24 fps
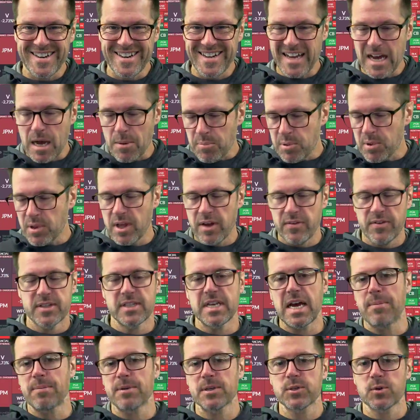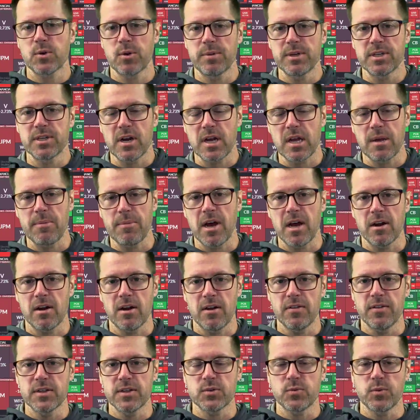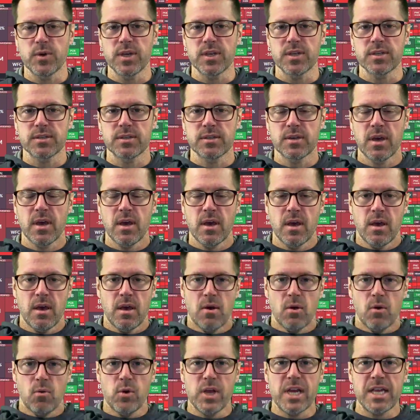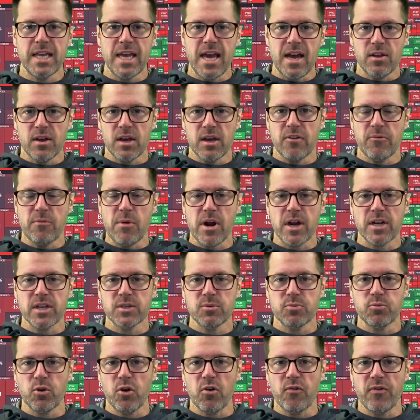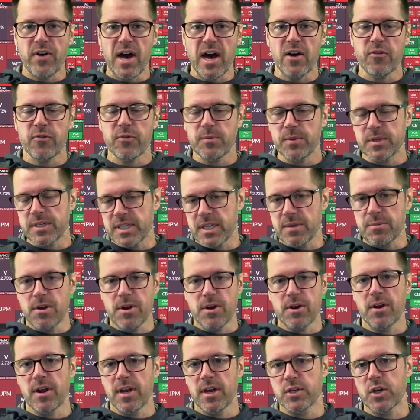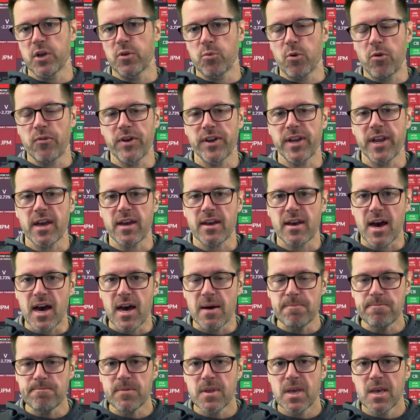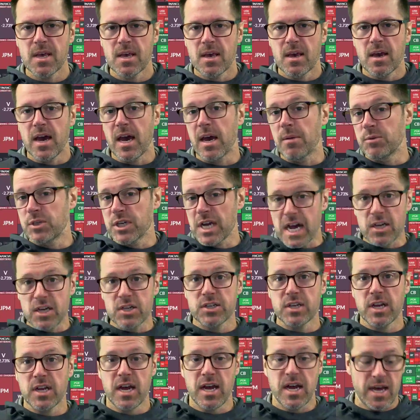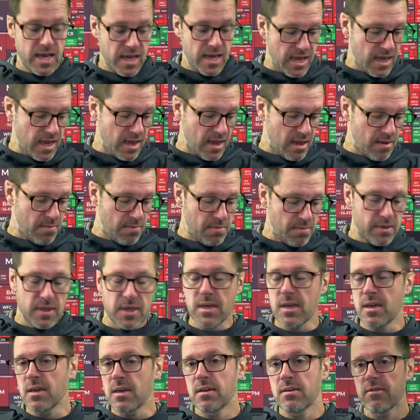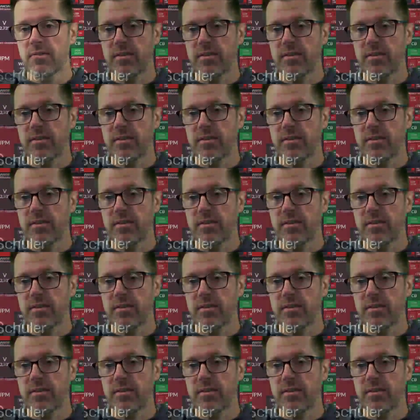couple of the topics we're going to be talking about on this week's weekly outlook of markets and profile from the team here at TRADEWITHPROFILE.com. I'm Josh. I am the